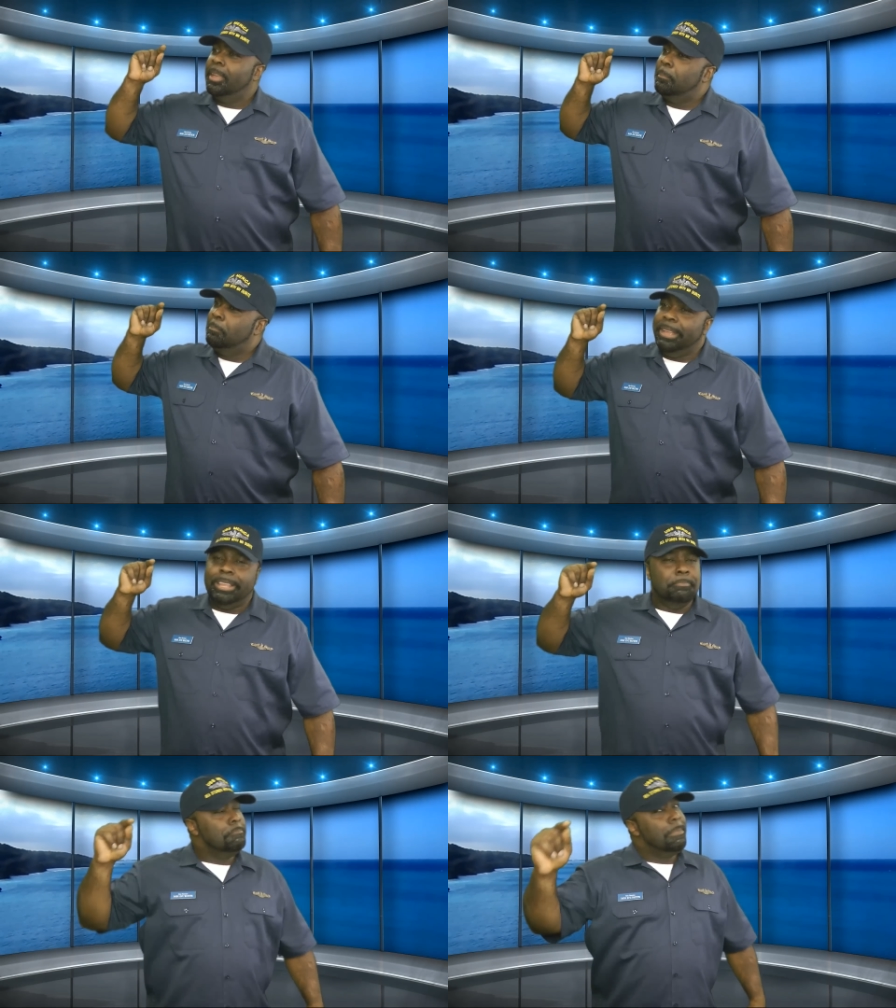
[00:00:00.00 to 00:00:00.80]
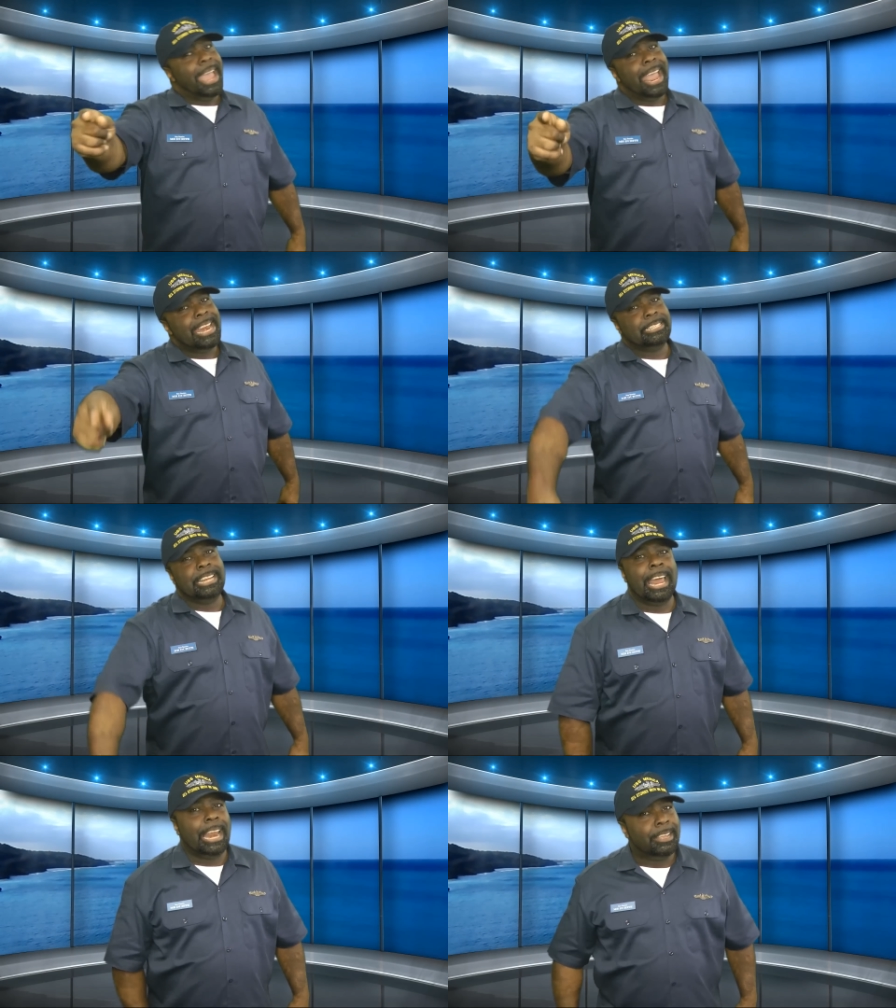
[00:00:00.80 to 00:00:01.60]
But man is
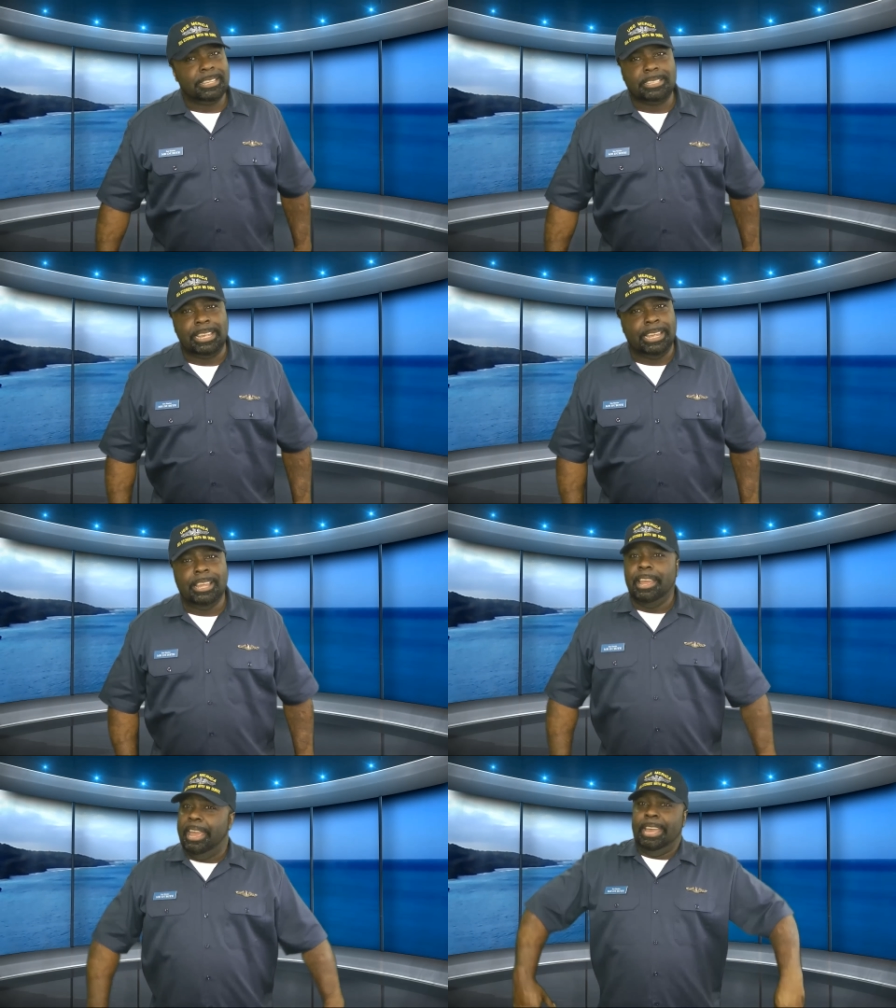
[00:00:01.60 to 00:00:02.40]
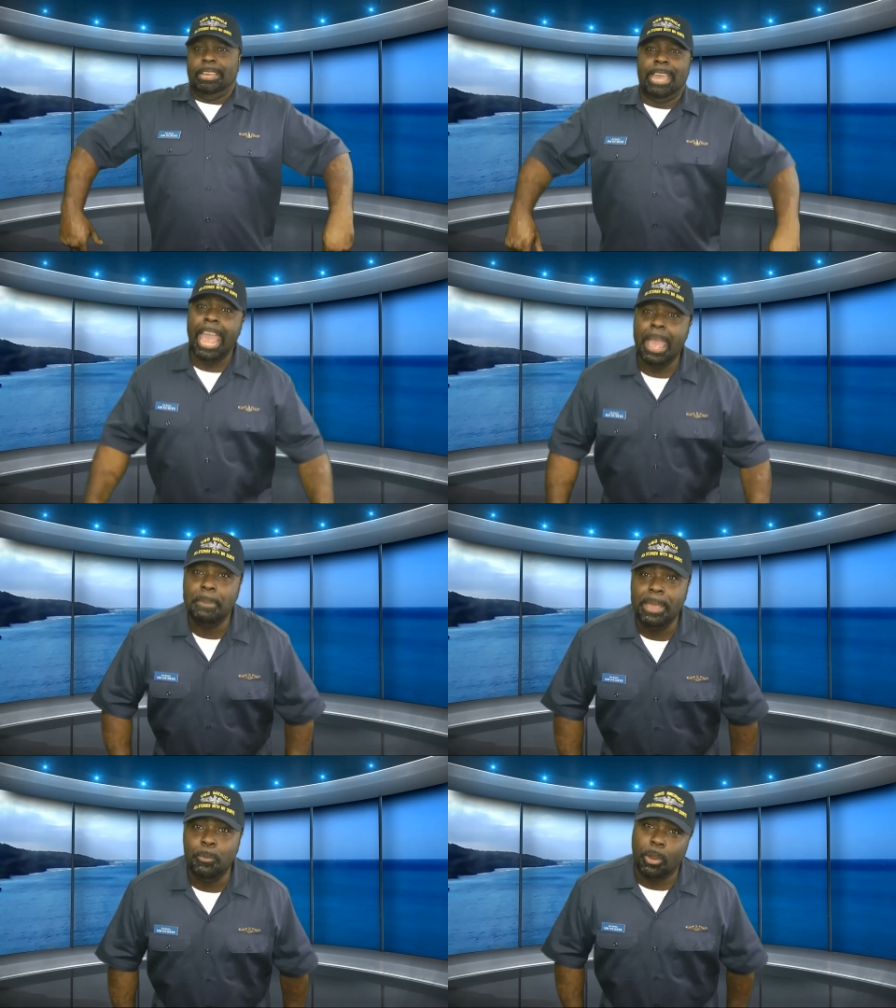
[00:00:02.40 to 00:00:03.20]
not out to sea. It can't
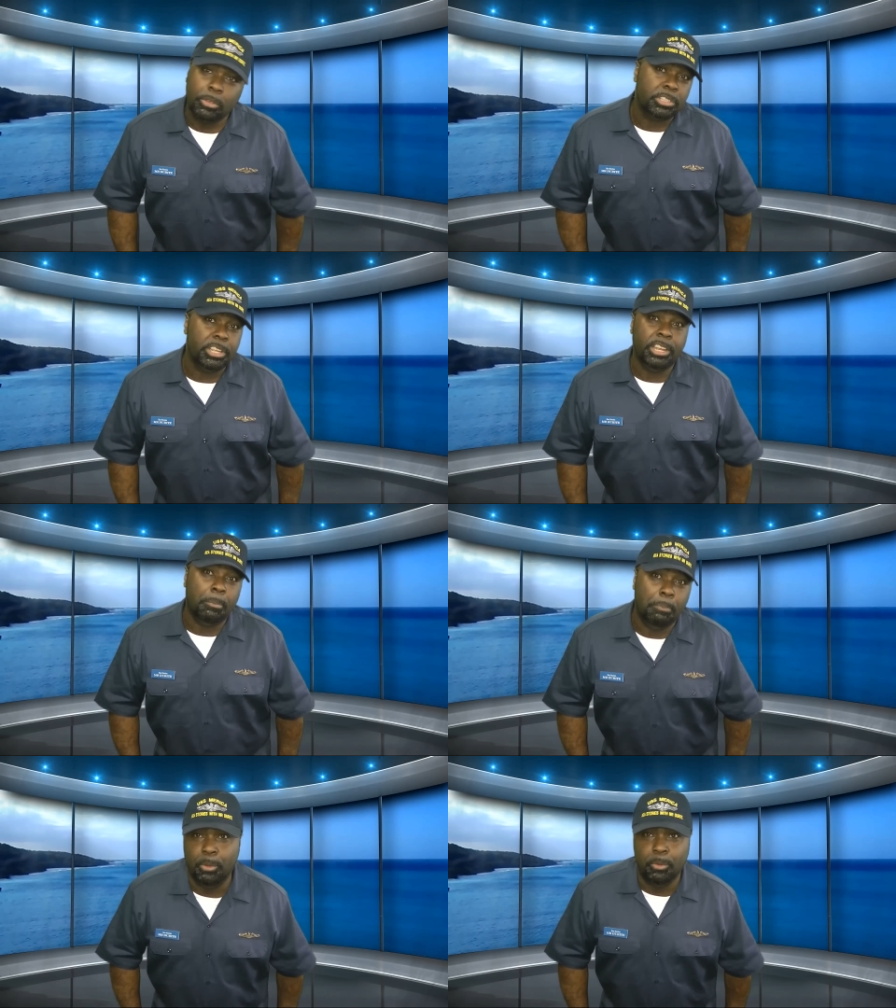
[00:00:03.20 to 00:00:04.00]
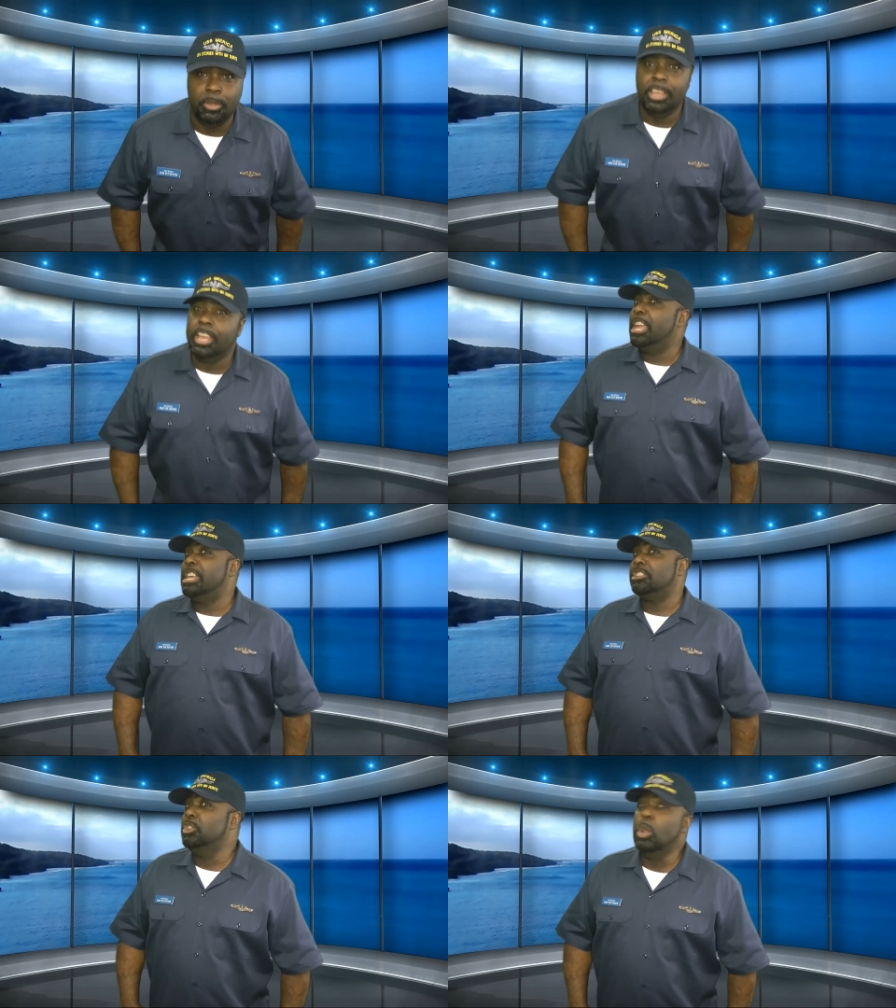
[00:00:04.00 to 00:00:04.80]
be worse than the boat.
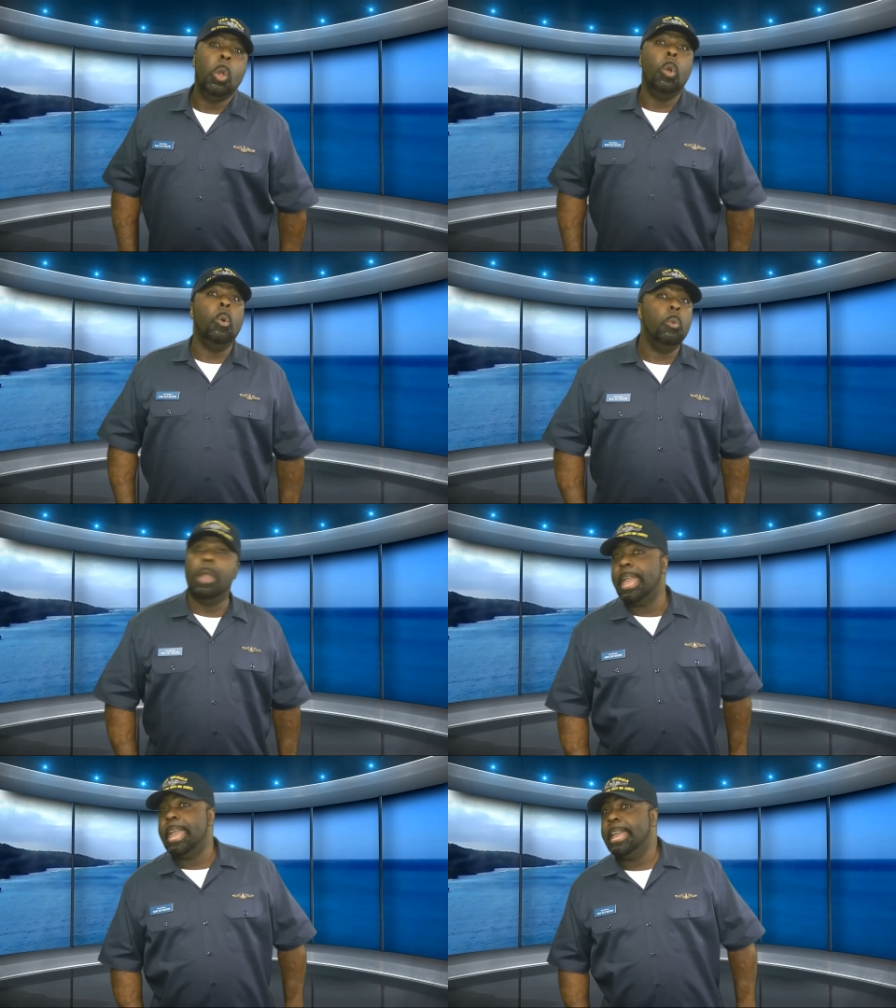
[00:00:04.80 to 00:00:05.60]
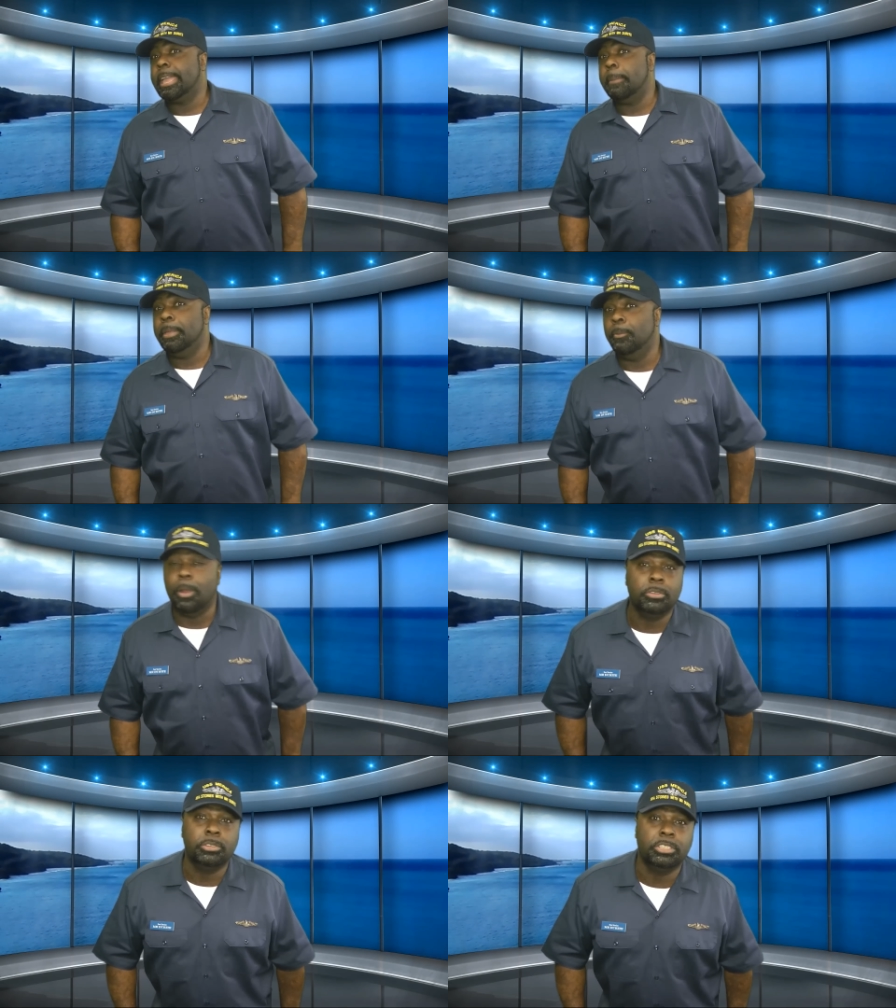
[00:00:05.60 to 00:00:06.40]
There's no way it can be
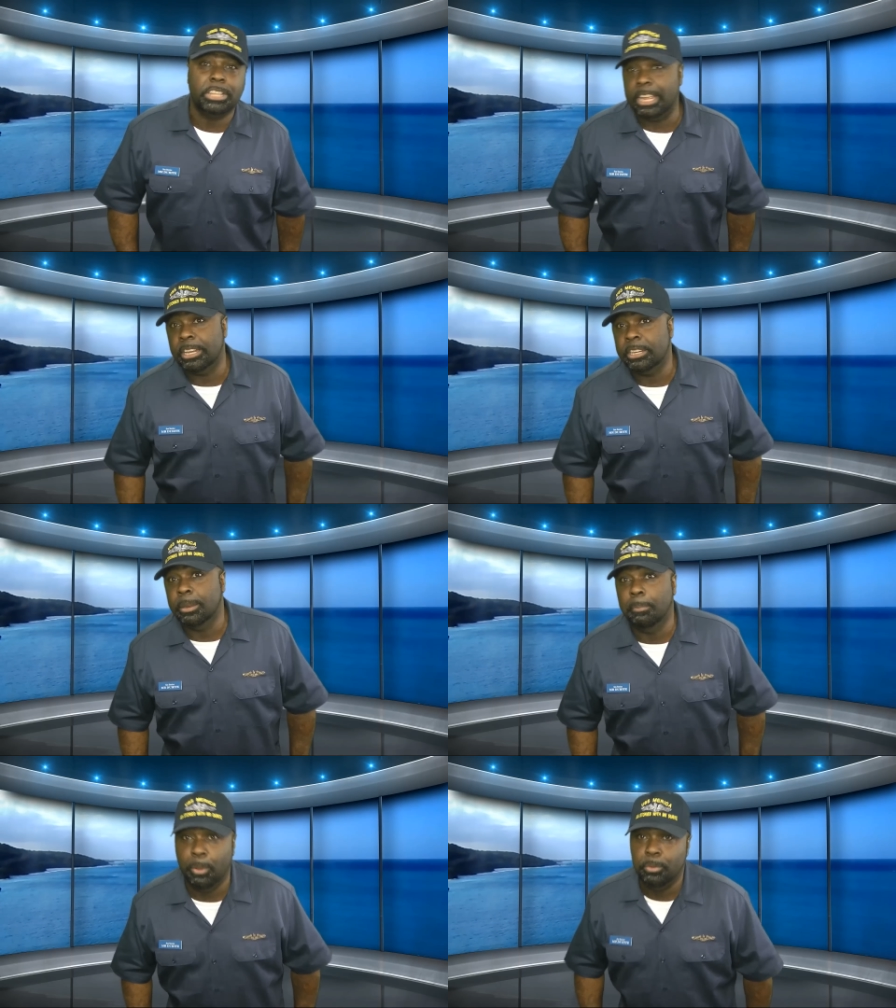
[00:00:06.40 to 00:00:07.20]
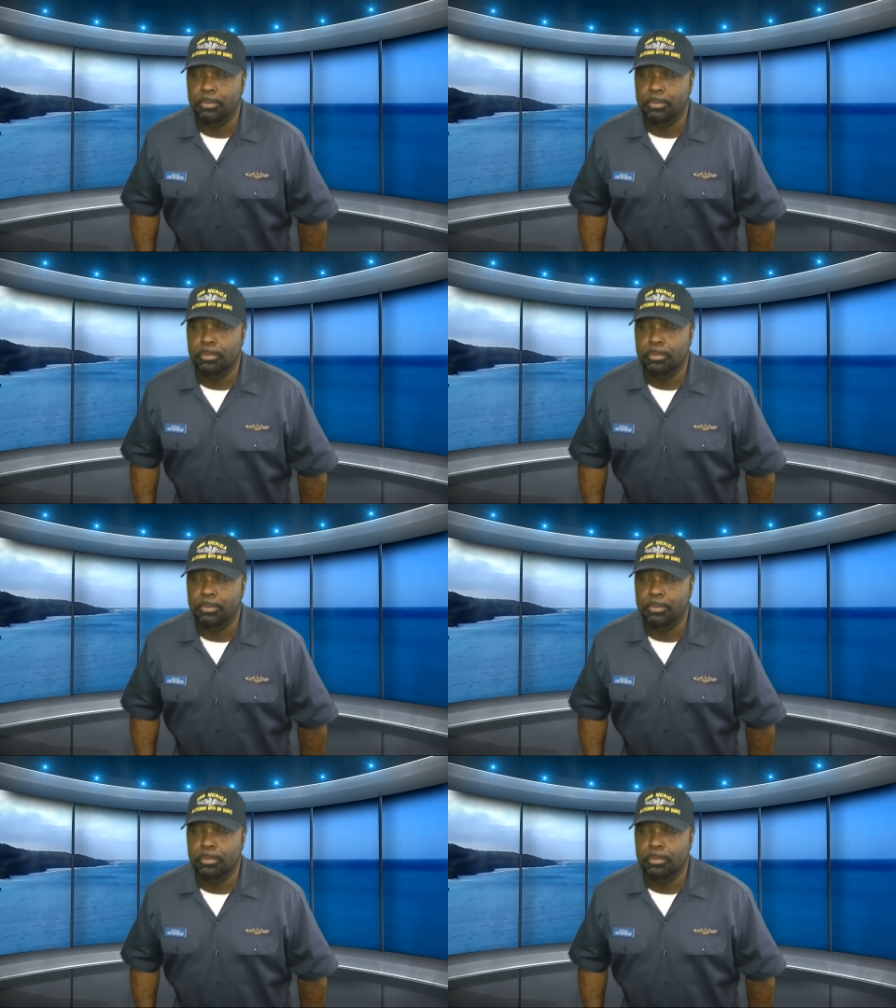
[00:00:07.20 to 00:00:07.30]
worse than the boat.